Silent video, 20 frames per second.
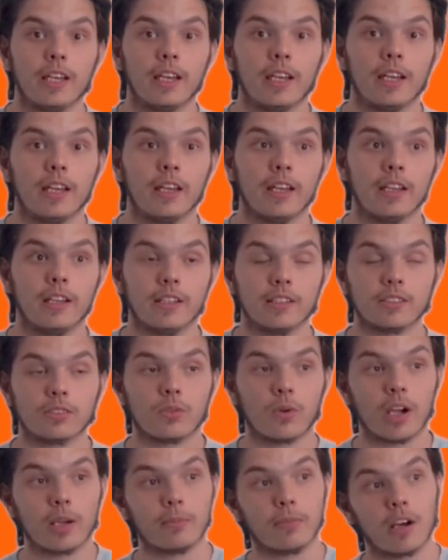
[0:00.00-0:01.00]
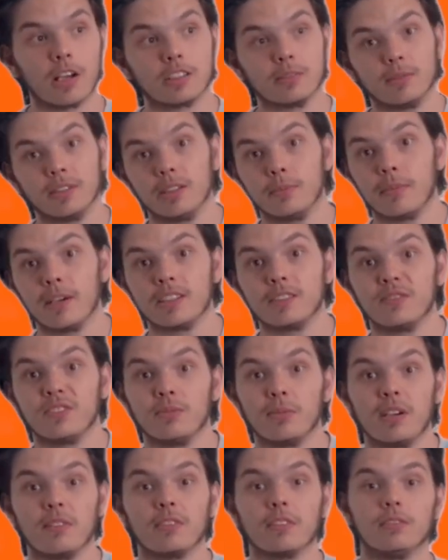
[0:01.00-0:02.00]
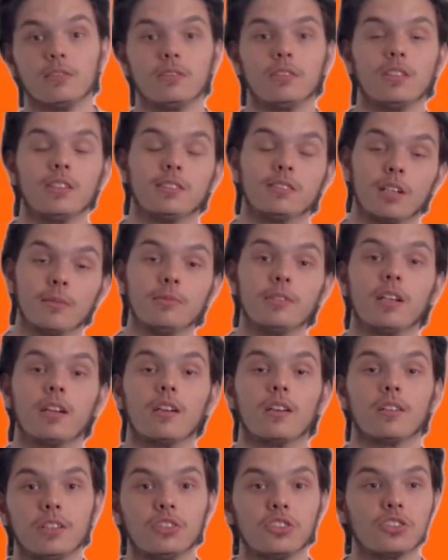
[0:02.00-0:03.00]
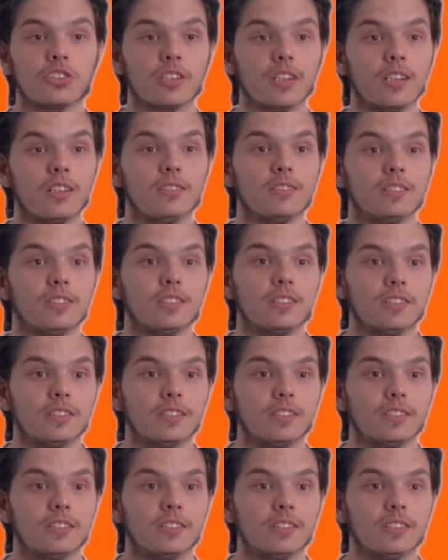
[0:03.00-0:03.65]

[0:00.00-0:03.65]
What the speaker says: And it's quite possibly the best film ever. It's up there. Shit.